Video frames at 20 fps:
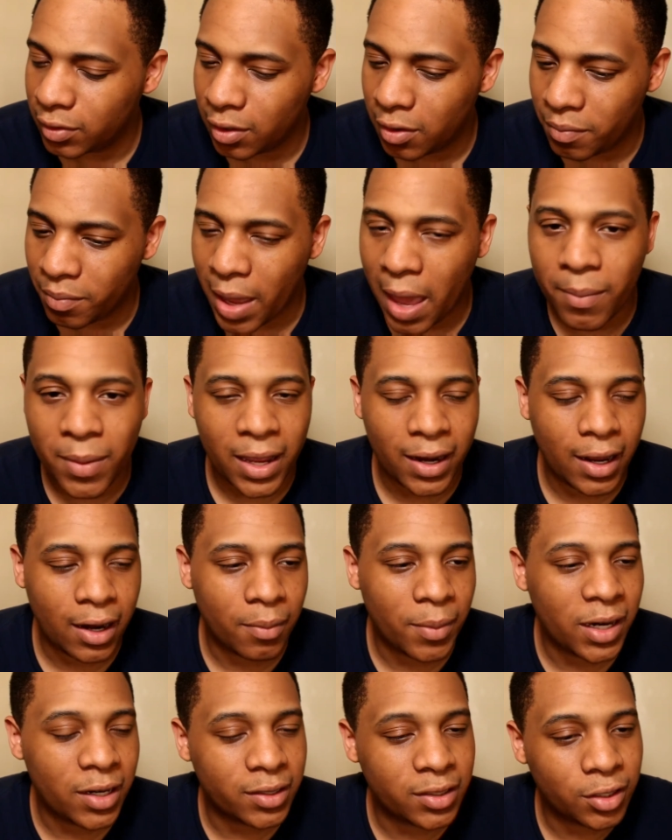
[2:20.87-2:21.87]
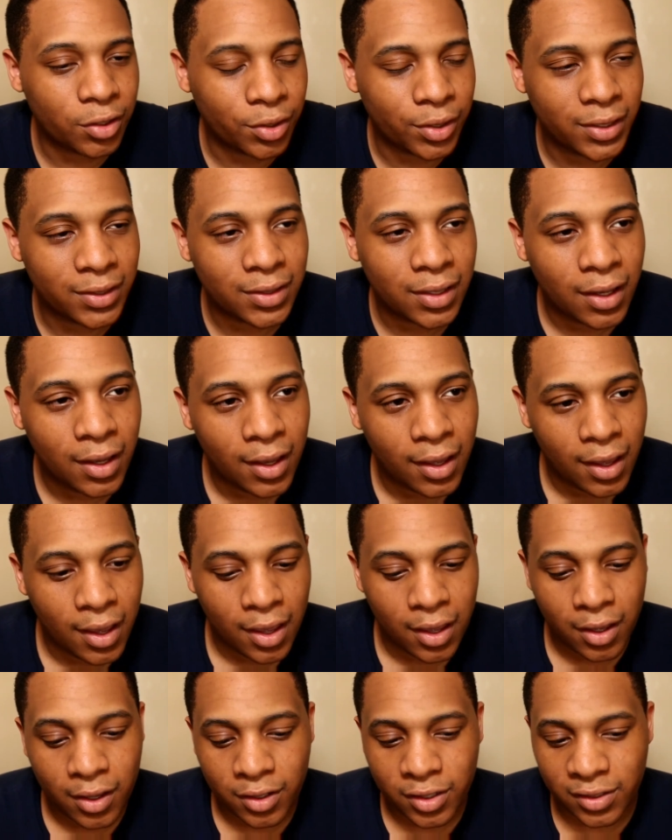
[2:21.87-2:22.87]
Batman animated series.
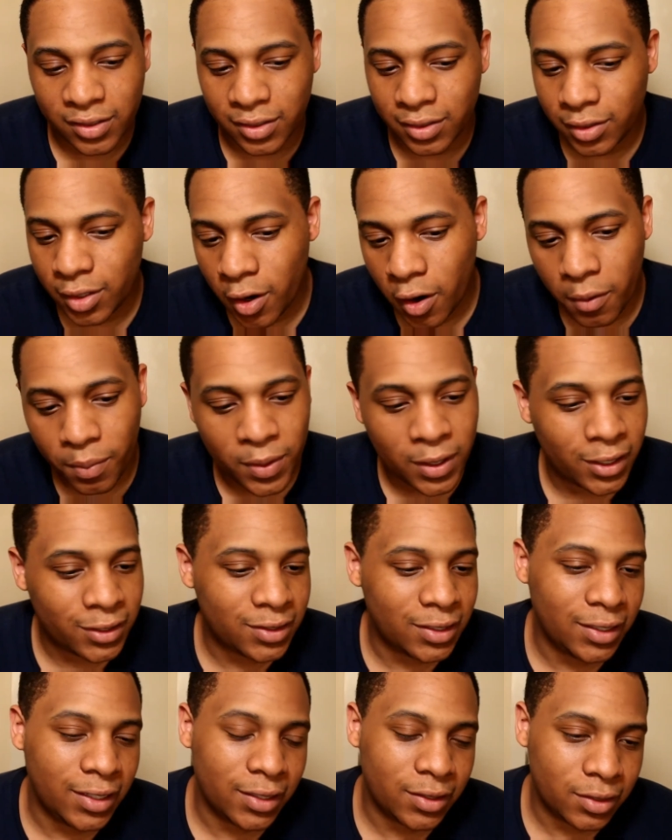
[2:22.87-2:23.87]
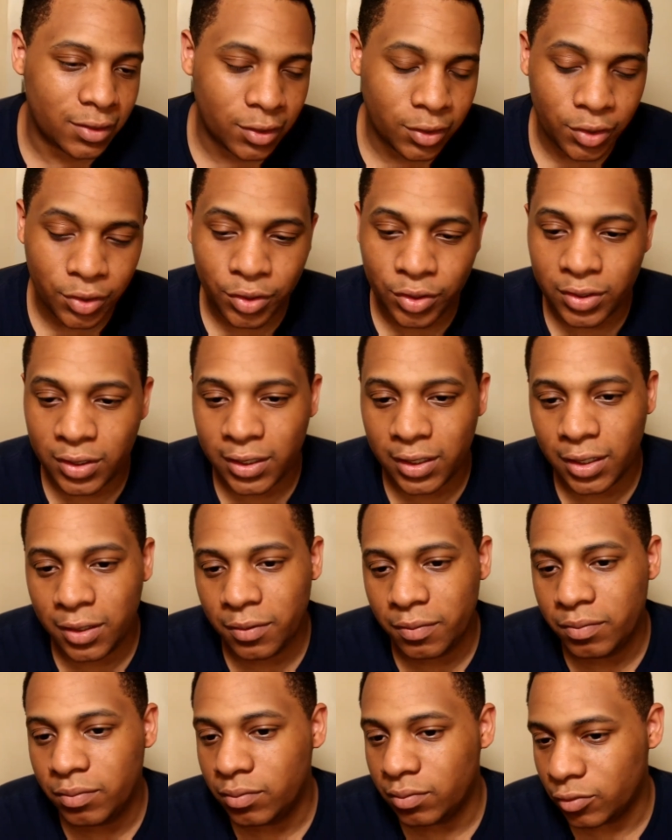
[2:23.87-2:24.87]
She's his therapist, he gets loose, he
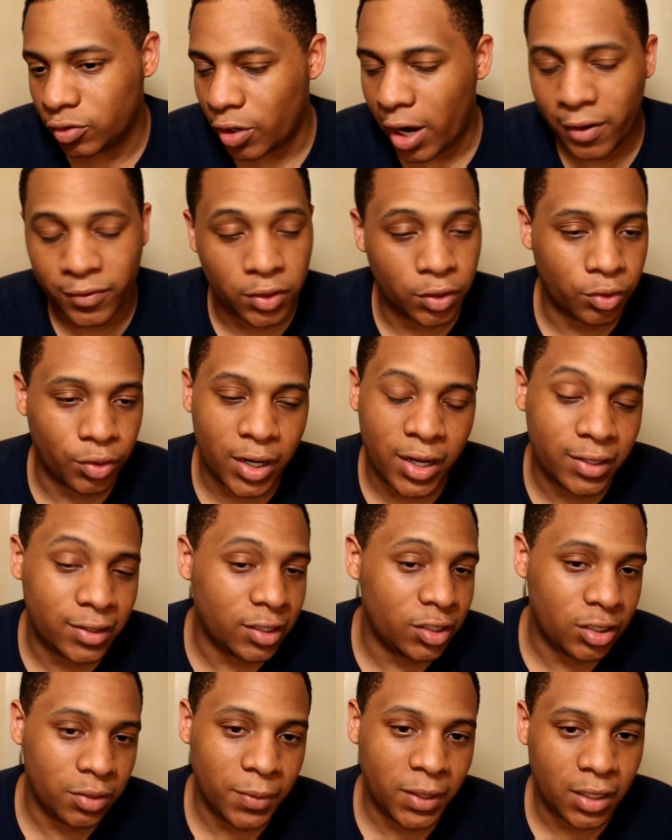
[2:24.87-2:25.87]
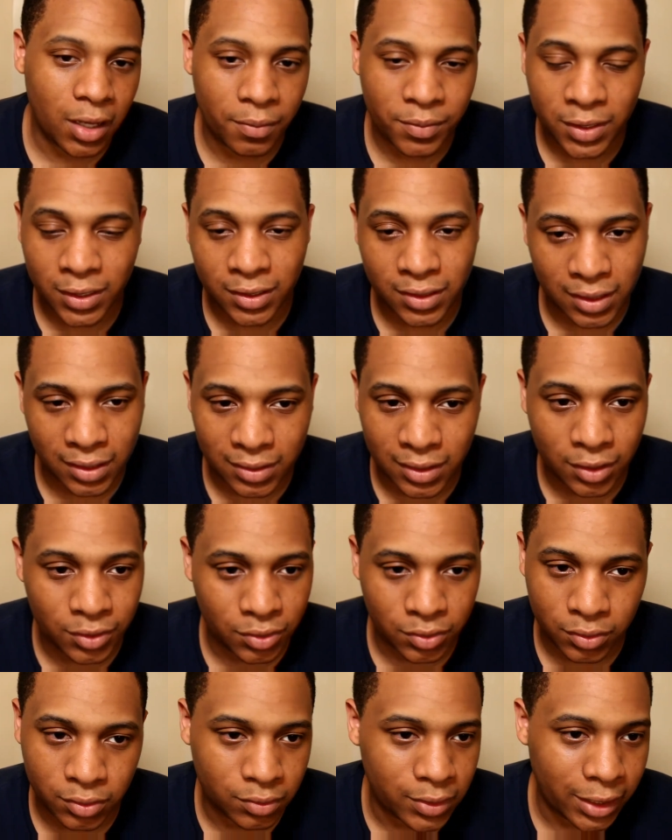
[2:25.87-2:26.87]
drives her crazy, she becomes his
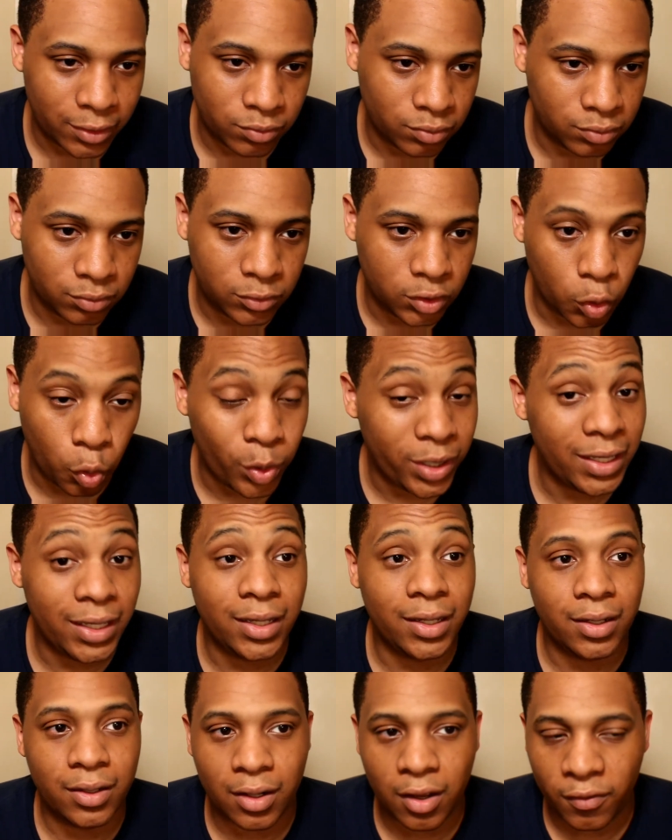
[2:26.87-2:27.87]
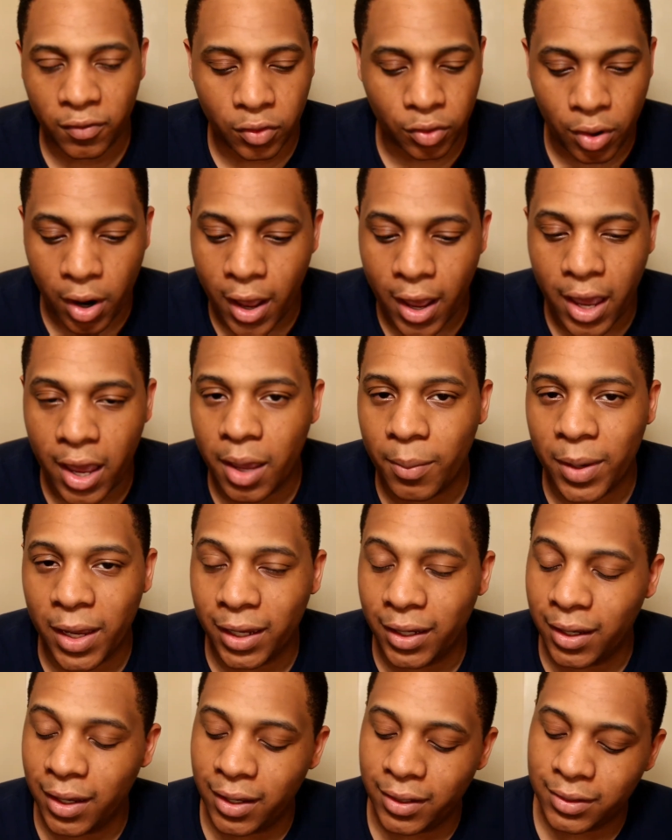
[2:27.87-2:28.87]
essential like queen of crime, I
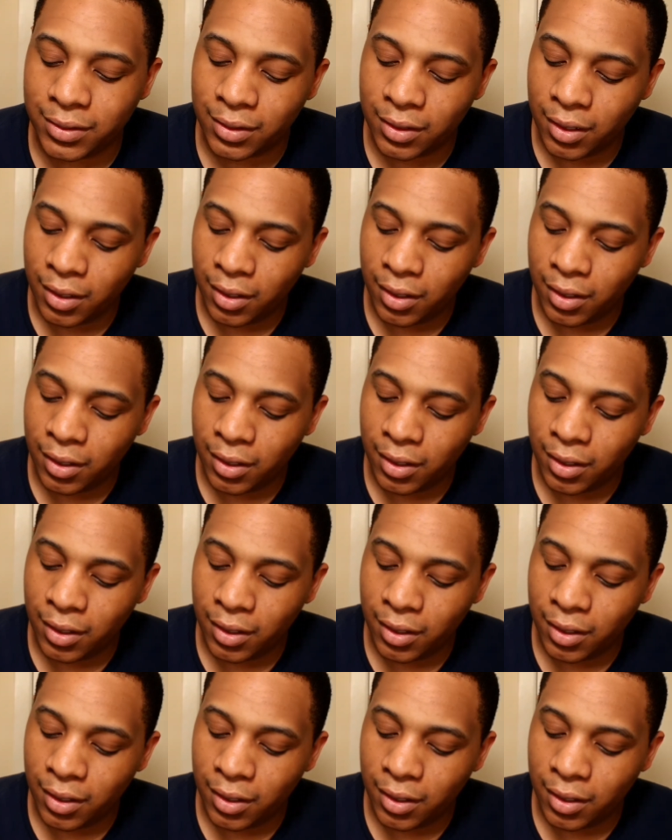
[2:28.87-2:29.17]
guess.